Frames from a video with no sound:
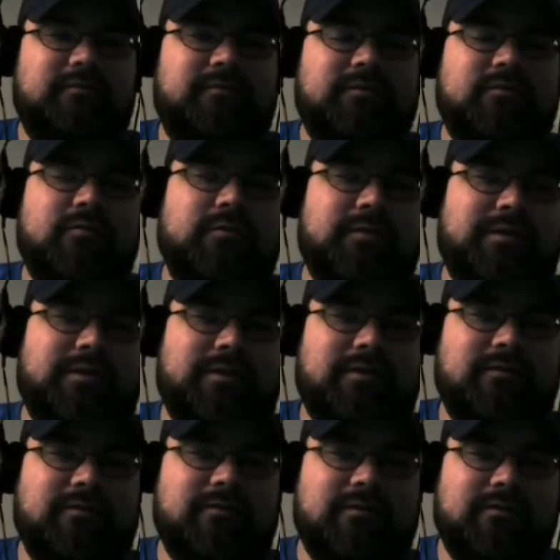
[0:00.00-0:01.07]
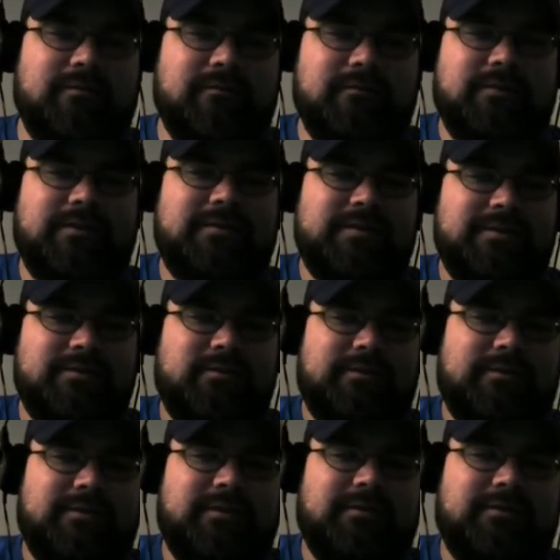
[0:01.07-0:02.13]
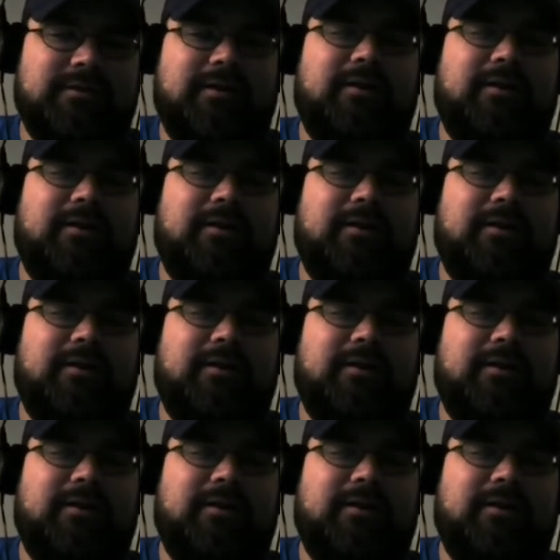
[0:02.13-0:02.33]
go over there. It's right there."